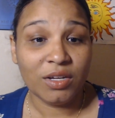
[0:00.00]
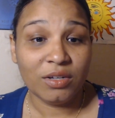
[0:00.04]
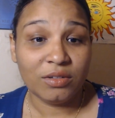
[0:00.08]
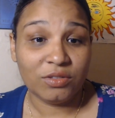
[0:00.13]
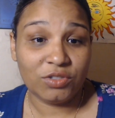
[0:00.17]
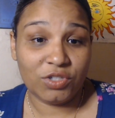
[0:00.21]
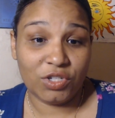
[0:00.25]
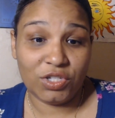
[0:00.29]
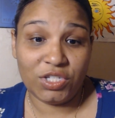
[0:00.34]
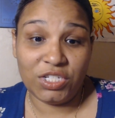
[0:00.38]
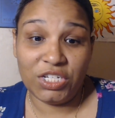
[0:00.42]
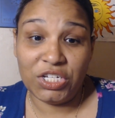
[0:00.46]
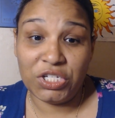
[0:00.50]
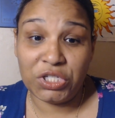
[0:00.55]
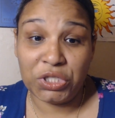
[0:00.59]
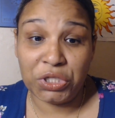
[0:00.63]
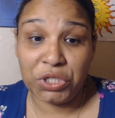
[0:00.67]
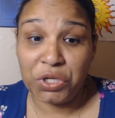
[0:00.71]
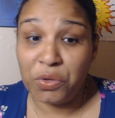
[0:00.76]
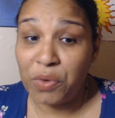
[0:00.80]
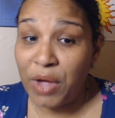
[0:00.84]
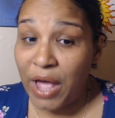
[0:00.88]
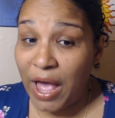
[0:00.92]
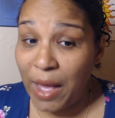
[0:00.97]
just needs to
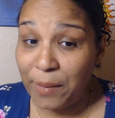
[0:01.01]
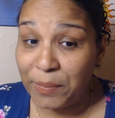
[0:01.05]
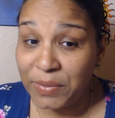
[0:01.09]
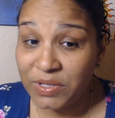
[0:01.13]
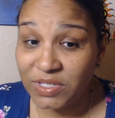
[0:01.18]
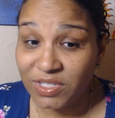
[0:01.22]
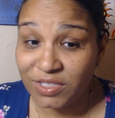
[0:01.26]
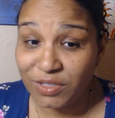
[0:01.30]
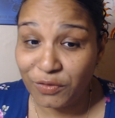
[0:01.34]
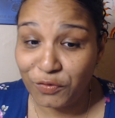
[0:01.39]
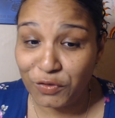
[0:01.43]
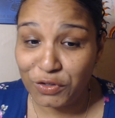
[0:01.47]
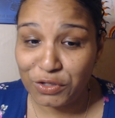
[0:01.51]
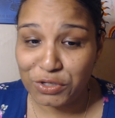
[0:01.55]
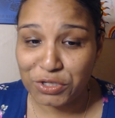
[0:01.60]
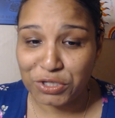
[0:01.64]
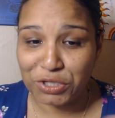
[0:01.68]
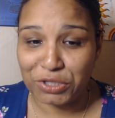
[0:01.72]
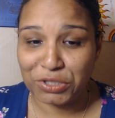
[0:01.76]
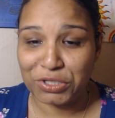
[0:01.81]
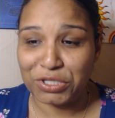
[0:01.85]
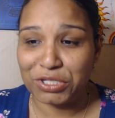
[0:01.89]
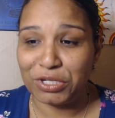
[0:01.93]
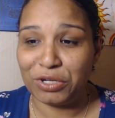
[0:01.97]
know what happens in the
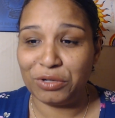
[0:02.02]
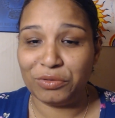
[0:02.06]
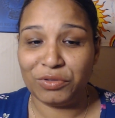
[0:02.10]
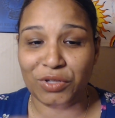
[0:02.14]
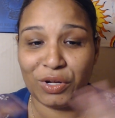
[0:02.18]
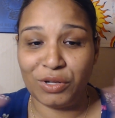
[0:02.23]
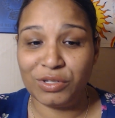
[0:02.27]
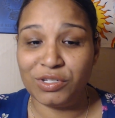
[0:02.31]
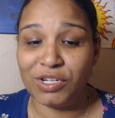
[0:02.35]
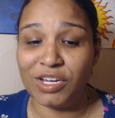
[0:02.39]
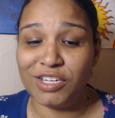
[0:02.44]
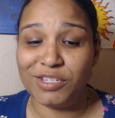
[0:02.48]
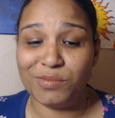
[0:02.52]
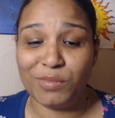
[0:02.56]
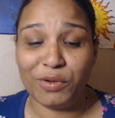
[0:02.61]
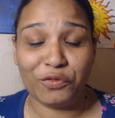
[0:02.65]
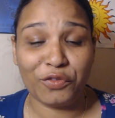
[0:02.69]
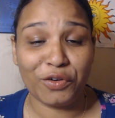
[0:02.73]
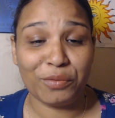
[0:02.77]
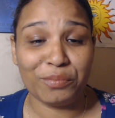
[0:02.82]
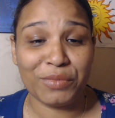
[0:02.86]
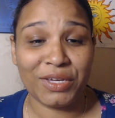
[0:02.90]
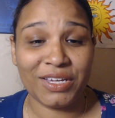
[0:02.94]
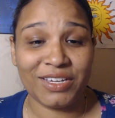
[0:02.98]
future. So no judgment
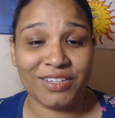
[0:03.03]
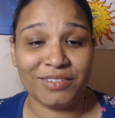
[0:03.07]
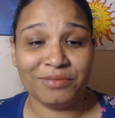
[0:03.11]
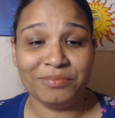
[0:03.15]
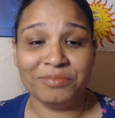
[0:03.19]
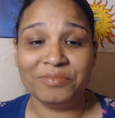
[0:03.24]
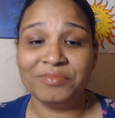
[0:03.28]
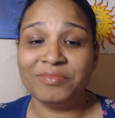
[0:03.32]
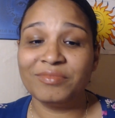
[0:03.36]
from me.